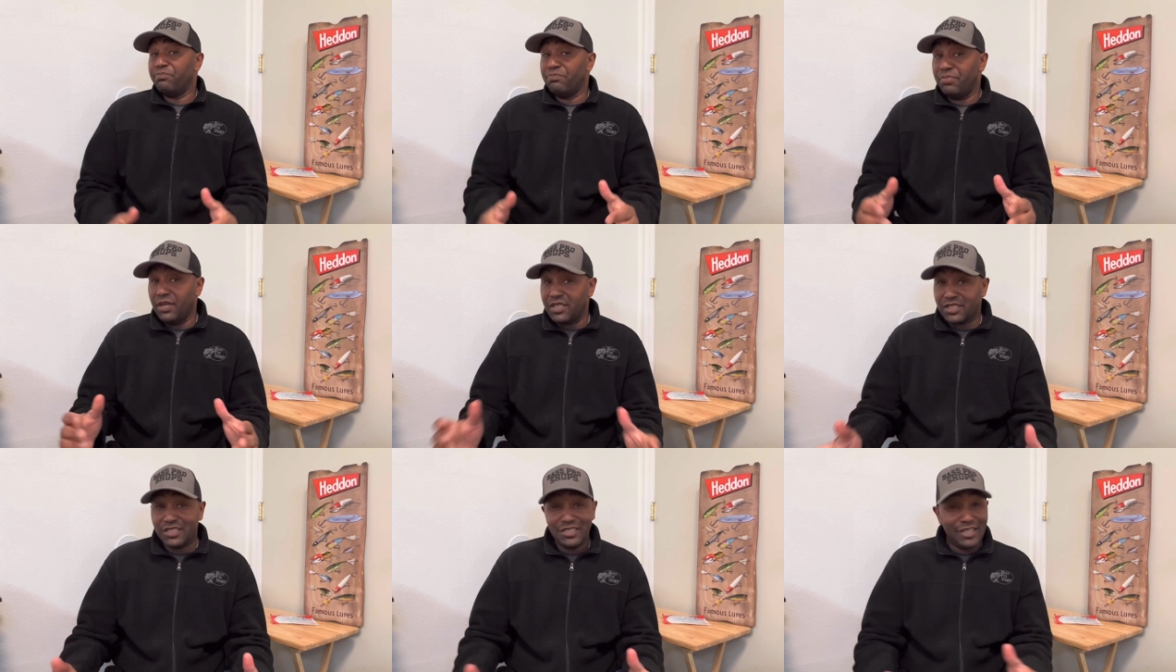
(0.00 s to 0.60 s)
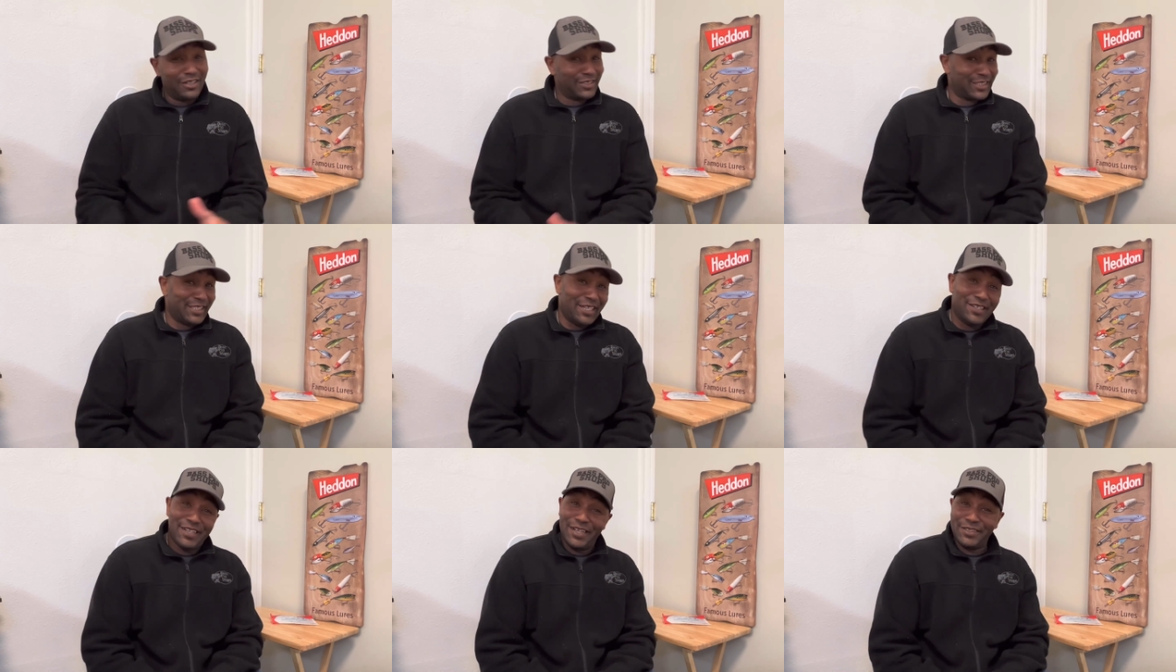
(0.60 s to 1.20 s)
busting y'all's
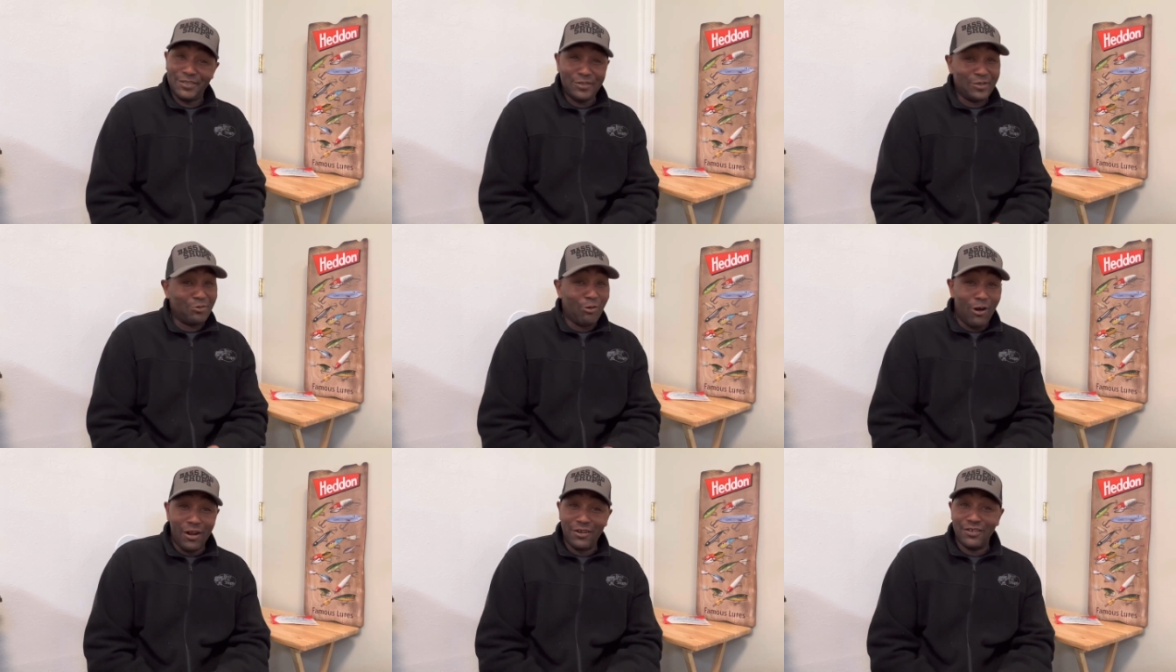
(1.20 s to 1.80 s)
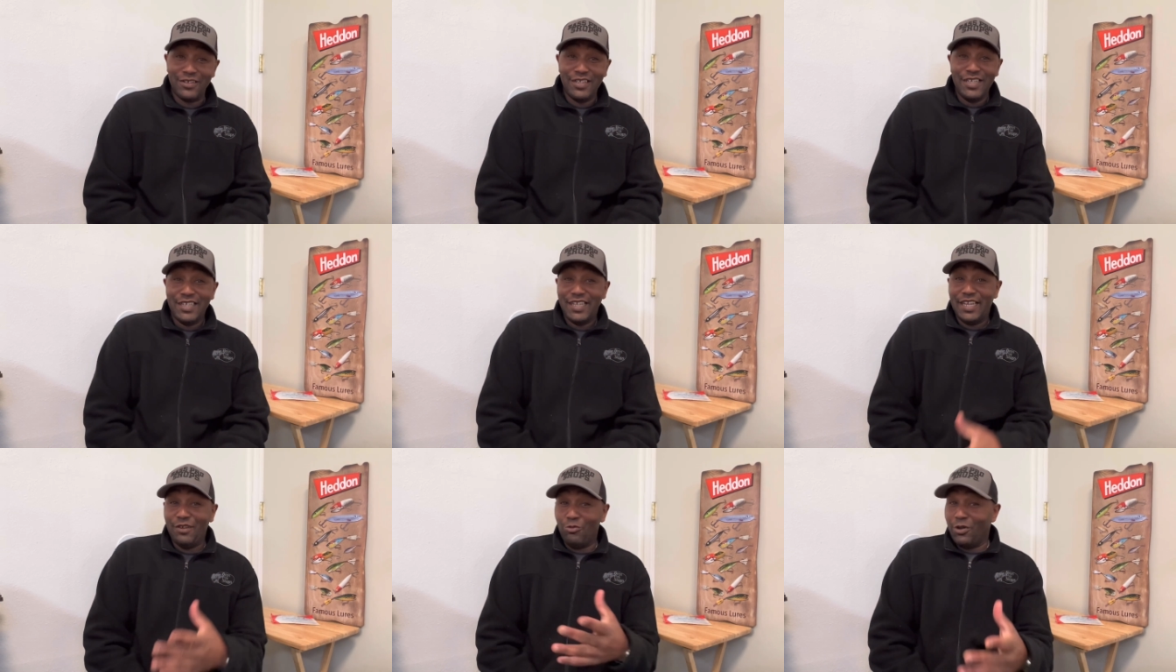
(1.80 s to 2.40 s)
tail out there on the water
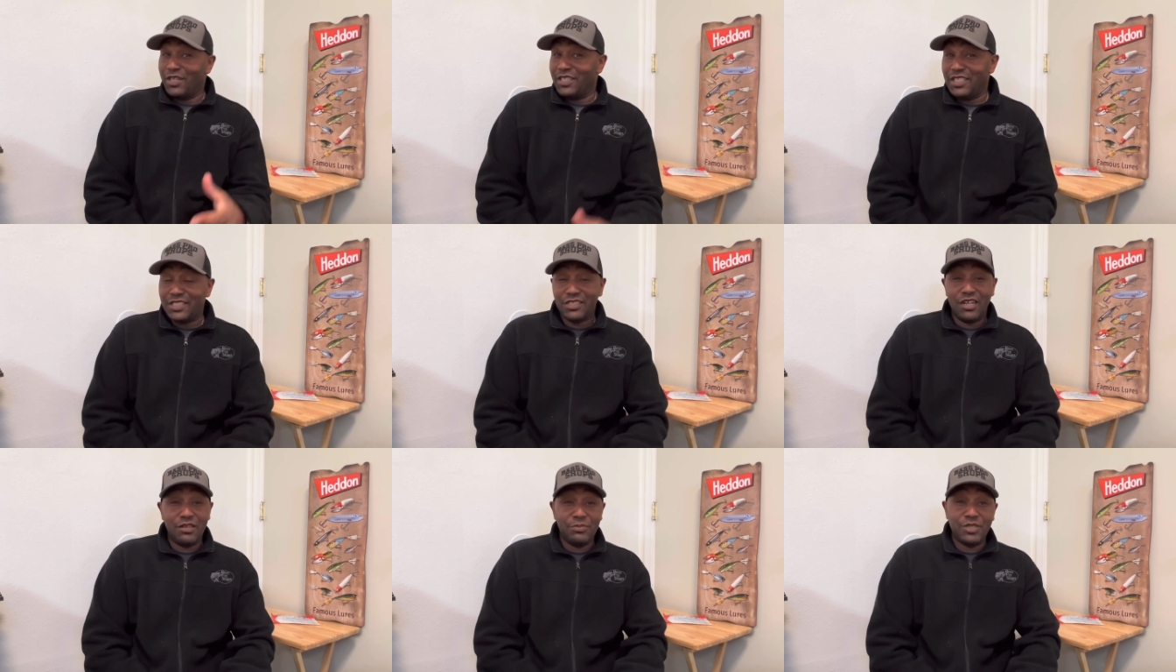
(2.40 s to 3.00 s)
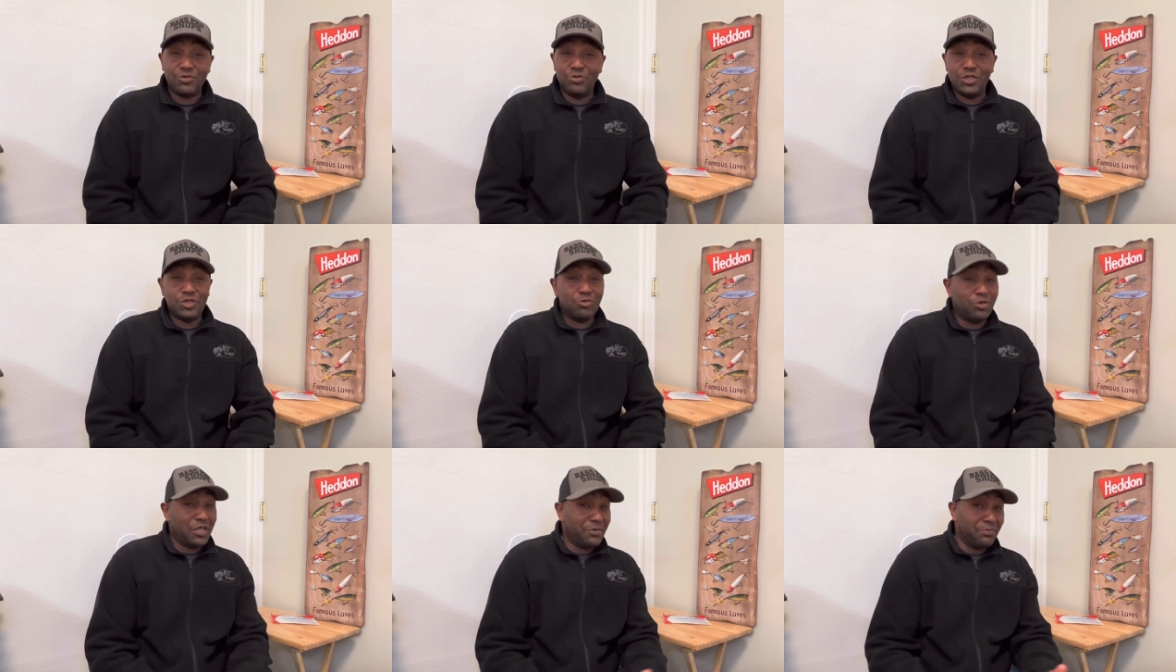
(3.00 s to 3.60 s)
and winning these tournaments with
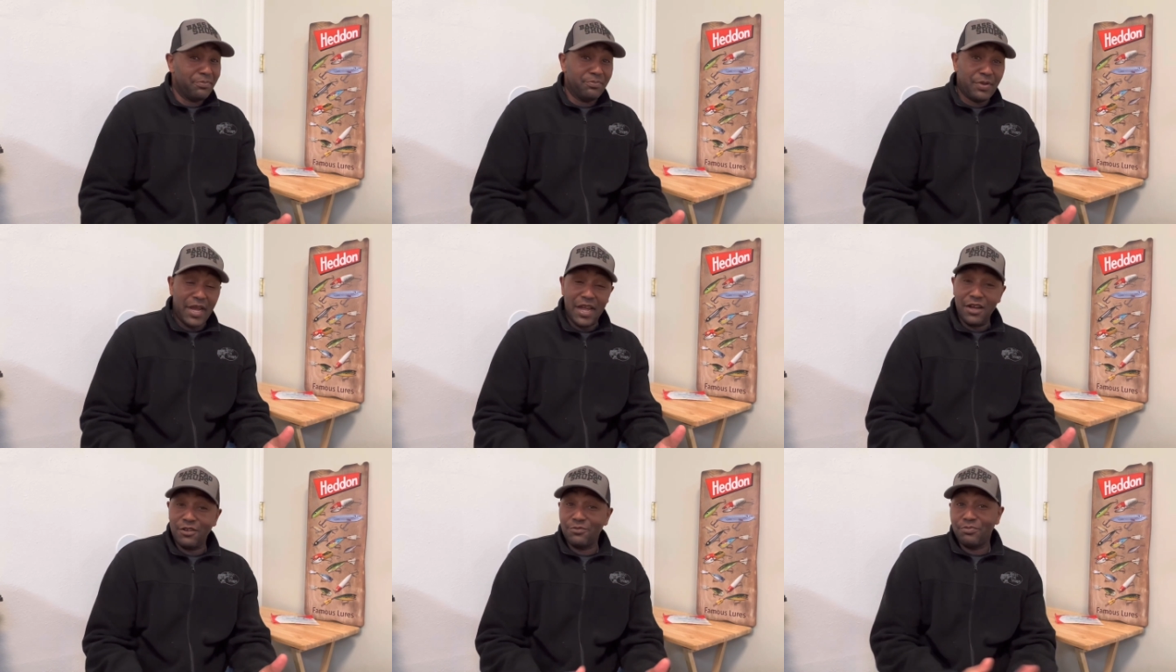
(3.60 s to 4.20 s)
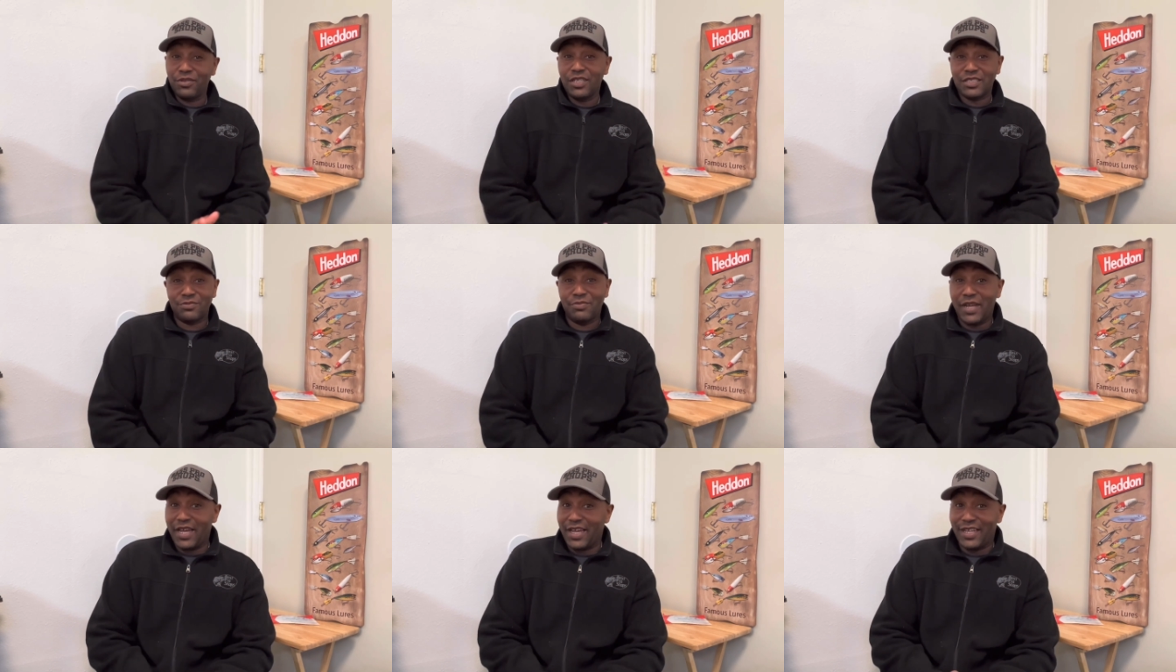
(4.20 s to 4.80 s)
20-pound plus
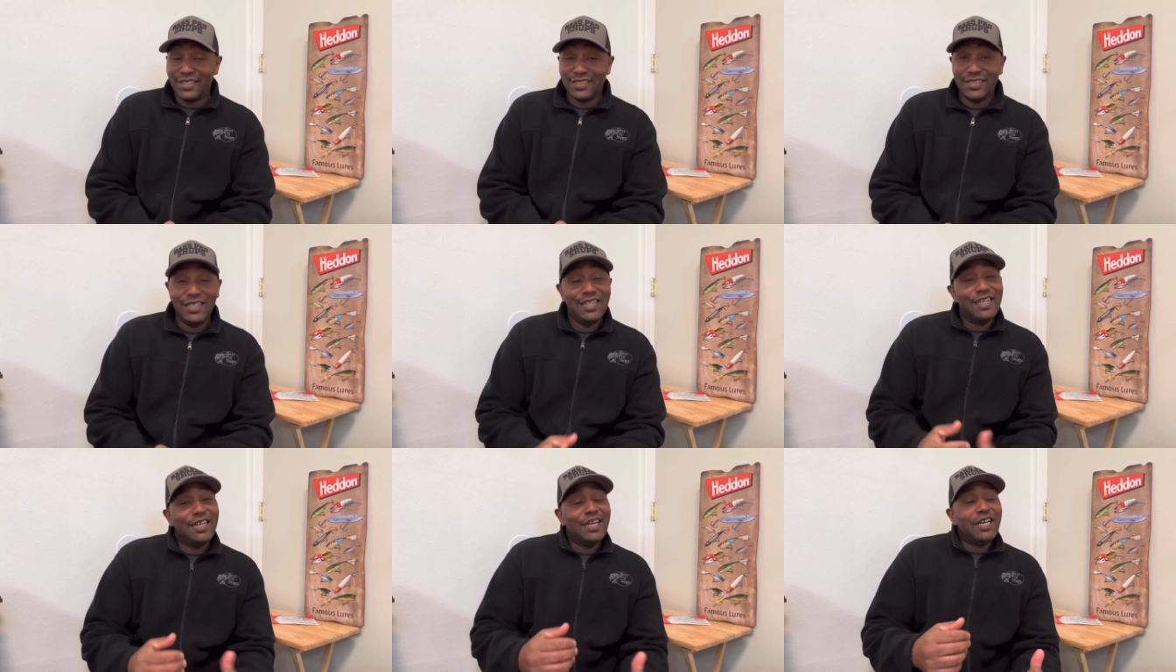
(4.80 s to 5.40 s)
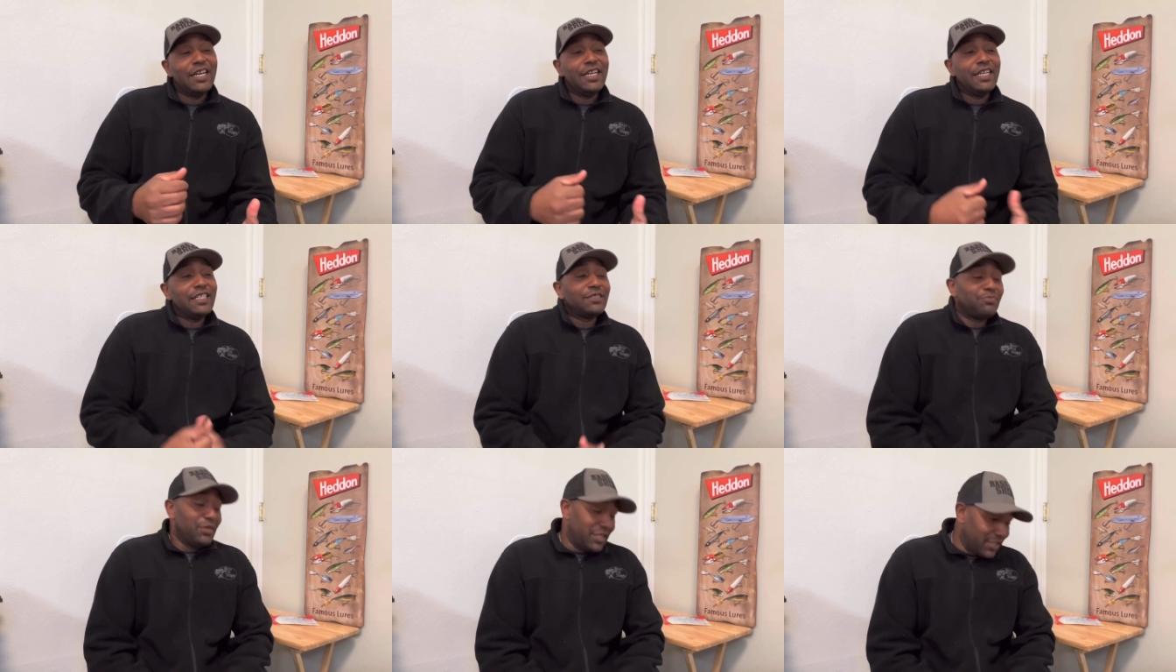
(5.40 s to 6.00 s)
bags
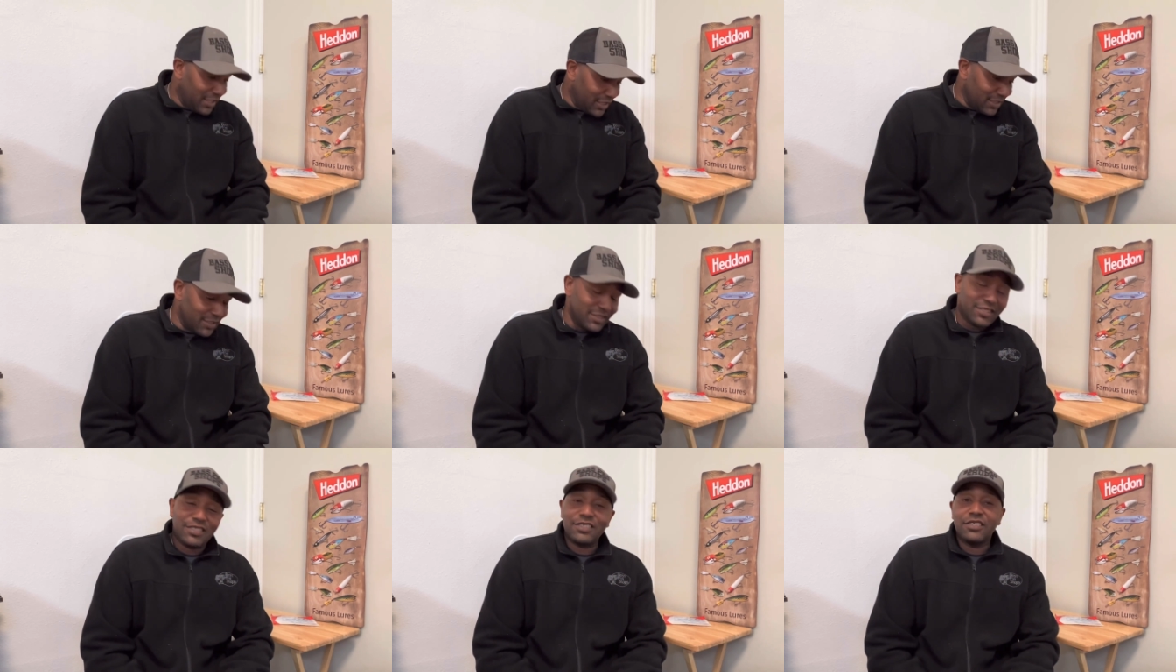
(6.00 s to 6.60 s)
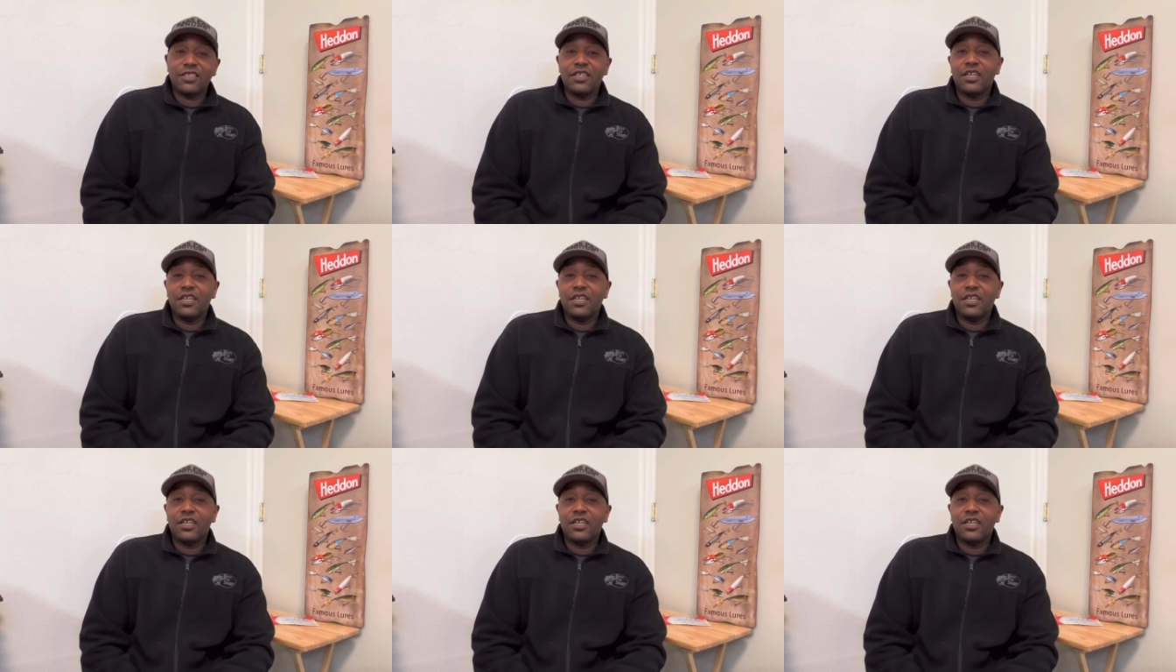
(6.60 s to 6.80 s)
is because